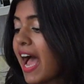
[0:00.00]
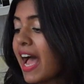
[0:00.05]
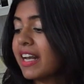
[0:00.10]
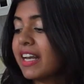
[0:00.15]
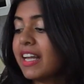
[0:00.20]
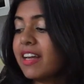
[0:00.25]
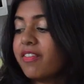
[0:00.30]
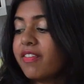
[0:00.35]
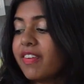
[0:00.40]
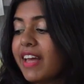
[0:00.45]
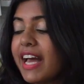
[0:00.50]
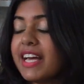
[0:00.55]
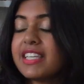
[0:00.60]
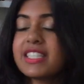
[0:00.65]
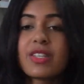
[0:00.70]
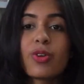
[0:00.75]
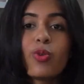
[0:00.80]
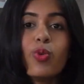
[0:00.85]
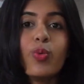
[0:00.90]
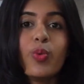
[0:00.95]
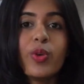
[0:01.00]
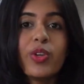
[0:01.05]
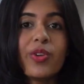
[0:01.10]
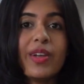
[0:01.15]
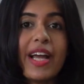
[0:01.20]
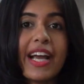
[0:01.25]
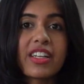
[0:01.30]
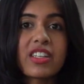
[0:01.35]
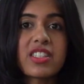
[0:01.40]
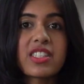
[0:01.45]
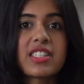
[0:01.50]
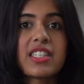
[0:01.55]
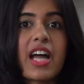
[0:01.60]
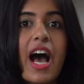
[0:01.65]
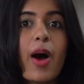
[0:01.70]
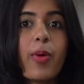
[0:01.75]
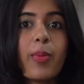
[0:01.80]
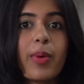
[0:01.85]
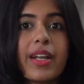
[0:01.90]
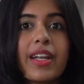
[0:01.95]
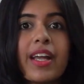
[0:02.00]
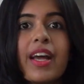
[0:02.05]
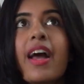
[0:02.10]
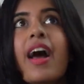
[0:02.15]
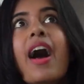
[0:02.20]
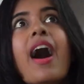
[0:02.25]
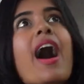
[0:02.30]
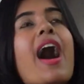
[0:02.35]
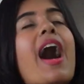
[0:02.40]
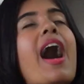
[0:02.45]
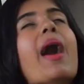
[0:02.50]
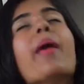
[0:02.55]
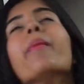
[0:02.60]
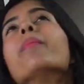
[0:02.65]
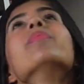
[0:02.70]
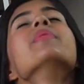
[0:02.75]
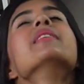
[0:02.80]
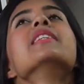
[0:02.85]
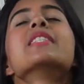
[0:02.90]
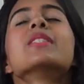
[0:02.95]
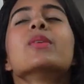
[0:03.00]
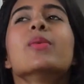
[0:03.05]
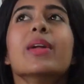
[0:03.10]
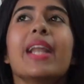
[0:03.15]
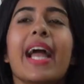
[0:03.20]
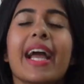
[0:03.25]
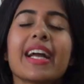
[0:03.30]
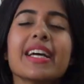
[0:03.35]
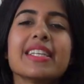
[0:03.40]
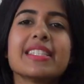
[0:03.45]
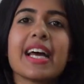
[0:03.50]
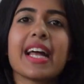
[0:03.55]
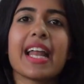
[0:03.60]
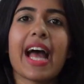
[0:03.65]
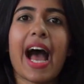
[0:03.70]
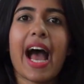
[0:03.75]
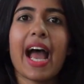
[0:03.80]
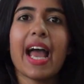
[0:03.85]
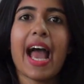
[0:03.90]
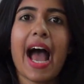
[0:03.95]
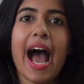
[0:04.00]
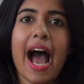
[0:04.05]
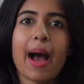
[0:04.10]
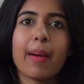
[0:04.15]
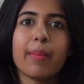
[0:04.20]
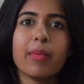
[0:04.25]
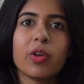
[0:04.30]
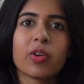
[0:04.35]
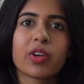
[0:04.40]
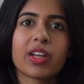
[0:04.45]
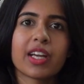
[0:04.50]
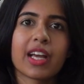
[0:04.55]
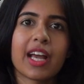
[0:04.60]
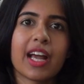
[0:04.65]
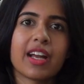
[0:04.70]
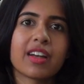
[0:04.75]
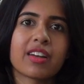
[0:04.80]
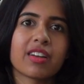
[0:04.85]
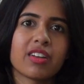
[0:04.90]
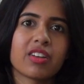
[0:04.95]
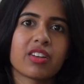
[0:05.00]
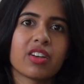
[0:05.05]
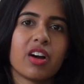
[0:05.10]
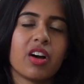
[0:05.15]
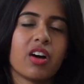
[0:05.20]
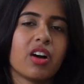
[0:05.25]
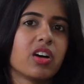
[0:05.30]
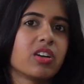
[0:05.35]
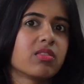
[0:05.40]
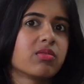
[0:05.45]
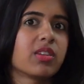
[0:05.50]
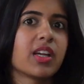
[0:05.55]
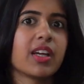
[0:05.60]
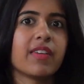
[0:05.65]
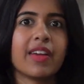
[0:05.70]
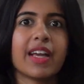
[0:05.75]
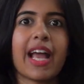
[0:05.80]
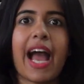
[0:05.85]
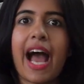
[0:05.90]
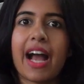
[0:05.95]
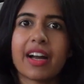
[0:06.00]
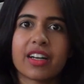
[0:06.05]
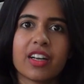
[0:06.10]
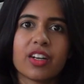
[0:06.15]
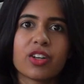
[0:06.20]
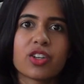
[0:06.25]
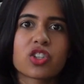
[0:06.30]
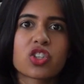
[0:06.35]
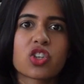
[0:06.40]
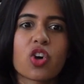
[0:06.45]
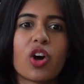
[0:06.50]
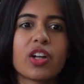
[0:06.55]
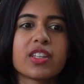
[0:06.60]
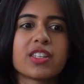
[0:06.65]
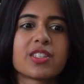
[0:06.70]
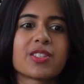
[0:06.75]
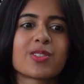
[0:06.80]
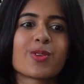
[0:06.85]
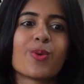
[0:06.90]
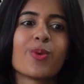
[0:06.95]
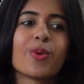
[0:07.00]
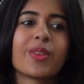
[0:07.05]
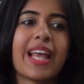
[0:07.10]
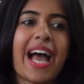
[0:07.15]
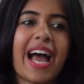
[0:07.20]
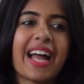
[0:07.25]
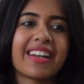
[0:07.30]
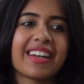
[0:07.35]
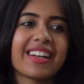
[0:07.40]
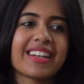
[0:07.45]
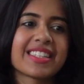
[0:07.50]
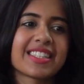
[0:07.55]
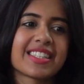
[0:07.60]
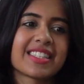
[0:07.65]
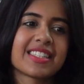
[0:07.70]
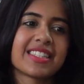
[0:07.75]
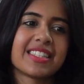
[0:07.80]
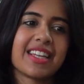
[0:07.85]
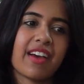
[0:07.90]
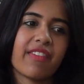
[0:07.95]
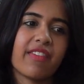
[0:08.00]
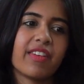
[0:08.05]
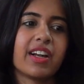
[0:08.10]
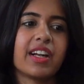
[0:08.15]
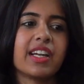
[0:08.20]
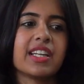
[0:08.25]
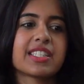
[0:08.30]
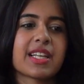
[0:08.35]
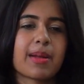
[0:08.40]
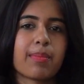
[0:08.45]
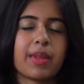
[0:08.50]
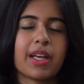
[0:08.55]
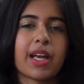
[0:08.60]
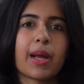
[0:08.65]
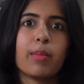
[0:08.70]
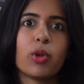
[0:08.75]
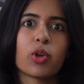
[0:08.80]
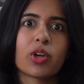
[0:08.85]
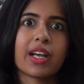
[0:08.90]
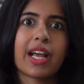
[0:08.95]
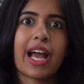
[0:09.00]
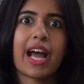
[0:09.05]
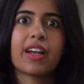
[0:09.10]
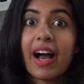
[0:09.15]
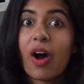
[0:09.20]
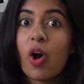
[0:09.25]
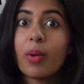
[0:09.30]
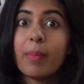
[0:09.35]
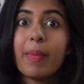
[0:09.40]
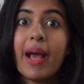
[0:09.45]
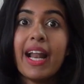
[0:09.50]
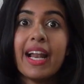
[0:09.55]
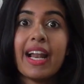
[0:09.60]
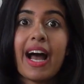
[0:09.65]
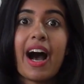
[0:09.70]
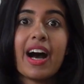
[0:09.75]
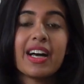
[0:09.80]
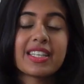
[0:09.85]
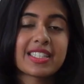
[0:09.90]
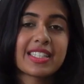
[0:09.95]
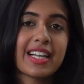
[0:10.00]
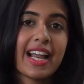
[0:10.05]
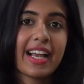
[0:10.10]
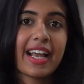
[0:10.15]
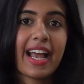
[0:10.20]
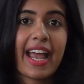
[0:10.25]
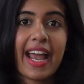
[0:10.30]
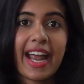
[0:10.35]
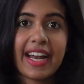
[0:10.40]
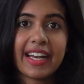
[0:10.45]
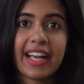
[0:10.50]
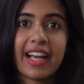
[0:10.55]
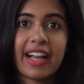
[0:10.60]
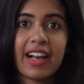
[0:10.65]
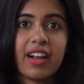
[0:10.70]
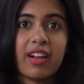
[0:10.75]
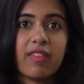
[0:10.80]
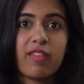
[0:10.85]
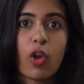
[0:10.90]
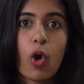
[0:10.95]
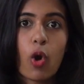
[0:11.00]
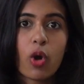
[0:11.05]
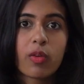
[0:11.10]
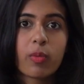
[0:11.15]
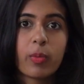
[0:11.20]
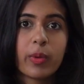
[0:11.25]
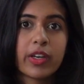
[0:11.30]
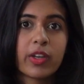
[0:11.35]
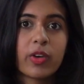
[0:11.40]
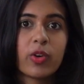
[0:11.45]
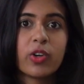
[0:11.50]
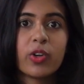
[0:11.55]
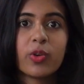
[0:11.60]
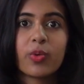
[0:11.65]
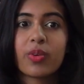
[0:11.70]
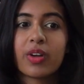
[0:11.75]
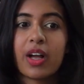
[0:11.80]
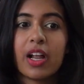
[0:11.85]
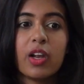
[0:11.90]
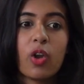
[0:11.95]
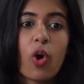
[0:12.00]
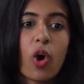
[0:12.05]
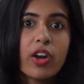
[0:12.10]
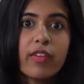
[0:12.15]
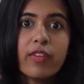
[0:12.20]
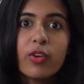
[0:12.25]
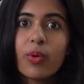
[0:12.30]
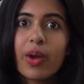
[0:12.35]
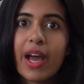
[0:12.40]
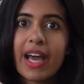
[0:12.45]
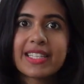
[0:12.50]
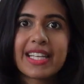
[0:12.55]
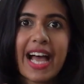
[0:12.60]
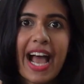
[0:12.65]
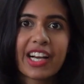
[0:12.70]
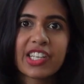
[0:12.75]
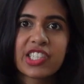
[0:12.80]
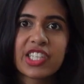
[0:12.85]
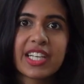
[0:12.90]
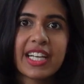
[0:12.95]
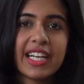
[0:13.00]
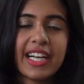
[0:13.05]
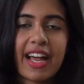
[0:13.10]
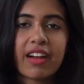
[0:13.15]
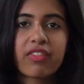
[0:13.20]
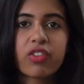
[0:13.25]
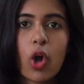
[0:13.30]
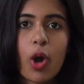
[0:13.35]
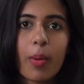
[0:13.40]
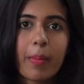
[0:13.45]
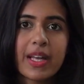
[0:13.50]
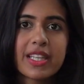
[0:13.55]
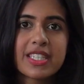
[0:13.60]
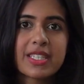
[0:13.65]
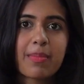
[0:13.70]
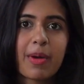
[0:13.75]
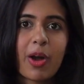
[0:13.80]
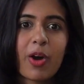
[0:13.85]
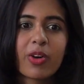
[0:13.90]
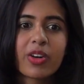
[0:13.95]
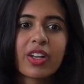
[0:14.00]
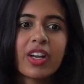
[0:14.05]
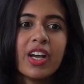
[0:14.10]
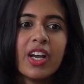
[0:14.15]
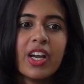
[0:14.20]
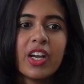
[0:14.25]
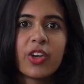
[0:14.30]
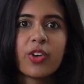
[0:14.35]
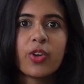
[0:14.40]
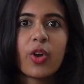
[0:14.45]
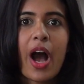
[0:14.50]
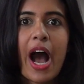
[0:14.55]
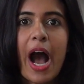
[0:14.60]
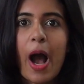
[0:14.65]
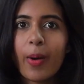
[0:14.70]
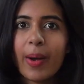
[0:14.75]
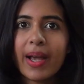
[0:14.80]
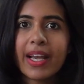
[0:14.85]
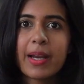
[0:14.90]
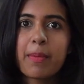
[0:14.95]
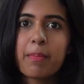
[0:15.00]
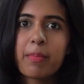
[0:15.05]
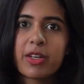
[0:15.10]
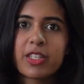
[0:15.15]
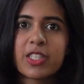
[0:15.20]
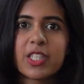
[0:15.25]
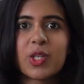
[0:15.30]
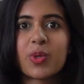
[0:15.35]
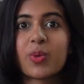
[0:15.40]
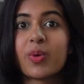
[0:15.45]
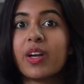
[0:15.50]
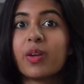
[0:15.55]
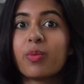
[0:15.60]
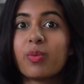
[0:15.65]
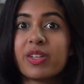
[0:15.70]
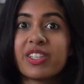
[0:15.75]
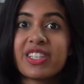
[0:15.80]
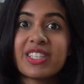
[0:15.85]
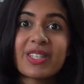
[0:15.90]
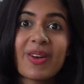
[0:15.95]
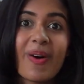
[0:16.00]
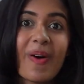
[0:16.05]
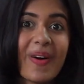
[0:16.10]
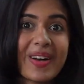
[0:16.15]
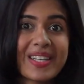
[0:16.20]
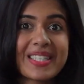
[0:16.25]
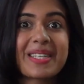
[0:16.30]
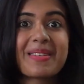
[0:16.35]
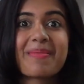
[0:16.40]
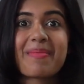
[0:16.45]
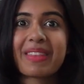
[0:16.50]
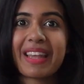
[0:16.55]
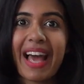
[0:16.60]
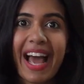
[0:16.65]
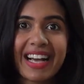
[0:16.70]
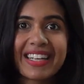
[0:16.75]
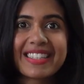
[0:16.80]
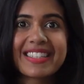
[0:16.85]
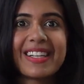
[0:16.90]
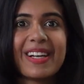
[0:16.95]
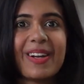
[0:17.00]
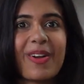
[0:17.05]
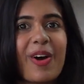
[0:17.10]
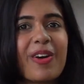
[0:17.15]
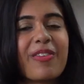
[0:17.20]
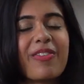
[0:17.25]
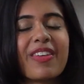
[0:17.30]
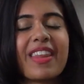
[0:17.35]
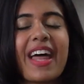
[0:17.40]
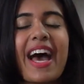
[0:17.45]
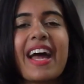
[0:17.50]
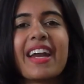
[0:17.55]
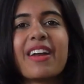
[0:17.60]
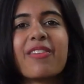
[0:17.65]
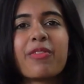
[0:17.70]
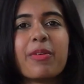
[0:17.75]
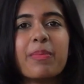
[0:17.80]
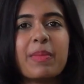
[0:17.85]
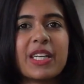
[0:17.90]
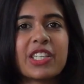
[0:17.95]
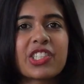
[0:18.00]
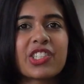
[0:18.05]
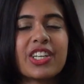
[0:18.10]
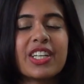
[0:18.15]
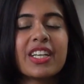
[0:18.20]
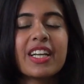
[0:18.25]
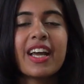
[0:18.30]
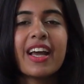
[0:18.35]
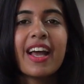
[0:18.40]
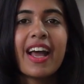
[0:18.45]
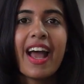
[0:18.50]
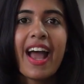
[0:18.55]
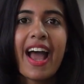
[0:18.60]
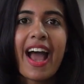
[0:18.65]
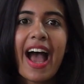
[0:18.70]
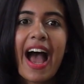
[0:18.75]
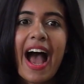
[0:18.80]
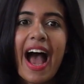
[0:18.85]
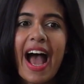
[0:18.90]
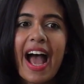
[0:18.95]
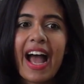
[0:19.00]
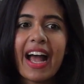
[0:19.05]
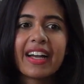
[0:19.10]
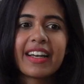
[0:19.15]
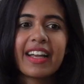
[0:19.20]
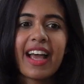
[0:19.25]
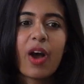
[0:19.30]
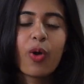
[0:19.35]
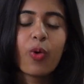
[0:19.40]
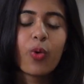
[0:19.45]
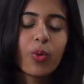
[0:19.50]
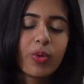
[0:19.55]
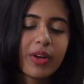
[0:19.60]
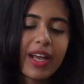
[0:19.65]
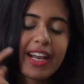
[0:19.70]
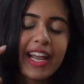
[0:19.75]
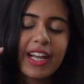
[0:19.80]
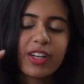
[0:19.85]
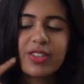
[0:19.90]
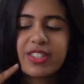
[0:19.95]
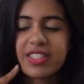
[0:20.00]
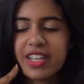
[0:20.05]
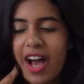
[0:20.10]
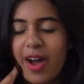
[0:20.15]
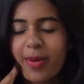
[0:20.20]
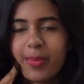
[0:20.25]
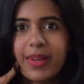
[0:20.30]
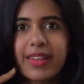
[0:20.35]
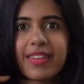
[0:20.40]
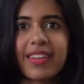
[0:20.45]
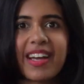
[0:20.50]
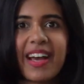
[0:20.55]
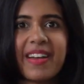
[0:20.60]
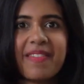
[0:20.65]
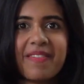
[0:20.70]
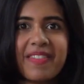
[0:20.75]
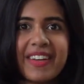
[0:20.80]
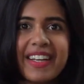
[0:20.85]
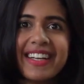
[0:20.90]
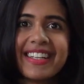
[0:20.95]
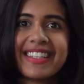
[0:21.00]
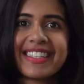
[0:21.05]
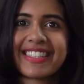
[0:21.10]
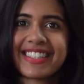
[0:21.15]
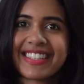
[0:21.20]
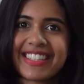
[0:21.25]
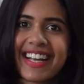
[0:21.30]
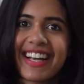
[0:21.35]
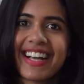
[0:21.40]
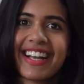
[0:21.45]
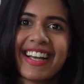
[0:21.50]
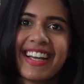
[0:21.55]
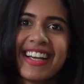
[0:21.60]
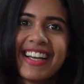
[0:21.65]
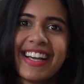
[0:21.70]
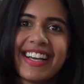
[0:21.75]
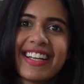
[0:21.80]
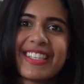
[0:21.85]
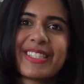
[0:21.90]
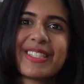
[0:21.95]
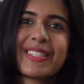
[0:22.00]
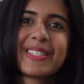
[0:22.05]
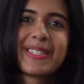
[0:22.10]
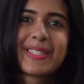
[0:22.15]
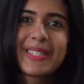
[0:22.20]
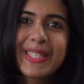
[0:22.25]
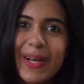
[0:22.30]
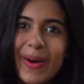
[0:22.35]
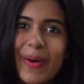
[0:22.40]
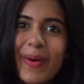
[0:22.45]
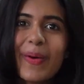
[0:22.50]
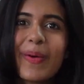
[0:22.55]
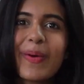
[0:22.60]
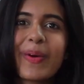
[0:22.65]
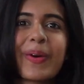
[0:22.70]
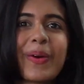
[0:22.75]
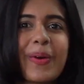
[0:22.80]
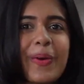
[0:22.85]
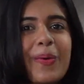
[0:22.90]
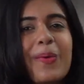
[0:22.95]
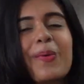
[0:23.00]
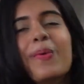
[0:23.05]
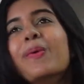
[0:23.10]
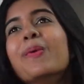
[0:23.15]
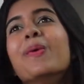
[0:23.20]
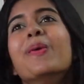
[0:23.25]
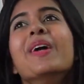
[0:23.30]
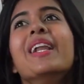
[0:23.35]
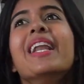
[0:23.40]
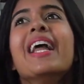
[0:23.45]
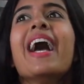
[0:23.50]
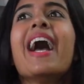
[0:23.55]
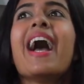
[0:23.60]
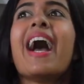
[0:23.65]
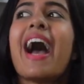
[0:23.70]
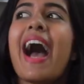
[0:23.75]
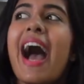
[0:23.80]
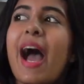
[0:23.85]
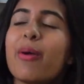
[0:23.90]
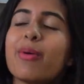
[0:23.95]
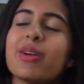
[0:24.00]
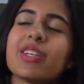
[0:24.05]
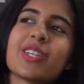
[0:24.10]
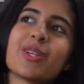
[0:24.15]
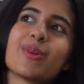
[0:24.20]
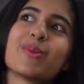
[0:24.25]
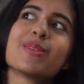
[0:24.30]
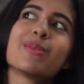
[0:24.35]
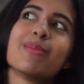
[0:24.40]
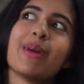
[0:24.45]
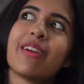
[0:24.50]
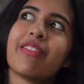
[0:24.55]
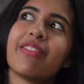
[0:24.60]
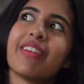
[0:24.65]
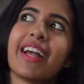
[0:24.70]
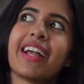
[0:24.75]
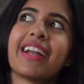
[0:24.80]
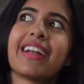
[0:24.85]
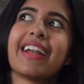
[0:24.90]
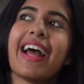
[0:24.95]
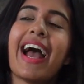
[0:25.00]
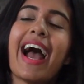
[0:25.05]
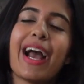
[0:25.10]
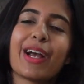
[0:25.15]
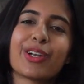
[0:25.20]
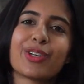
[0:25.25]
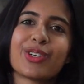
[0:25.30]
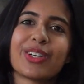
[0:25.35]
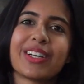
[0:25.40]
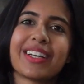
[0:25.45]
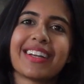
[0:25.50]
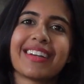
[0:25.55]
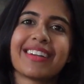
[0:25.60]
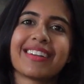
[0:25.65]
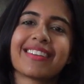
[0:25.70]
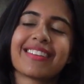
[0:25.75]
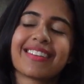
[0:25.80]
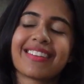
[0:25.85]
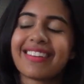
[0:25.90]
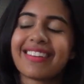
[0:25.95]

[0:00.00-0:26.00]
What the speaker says: And if yes, who would you like to star with? So like I said, I am looking at giving acting a shot, so that is definitely something I'm looking at. On my last Airtel blog video, a lot of you guys actually left comments about how I can pursue it, which is awesome. Thanks a lot for that information. And yeah, who would I like to star with? Ranveer Singh. He is so cool. I wish he was my friend actually.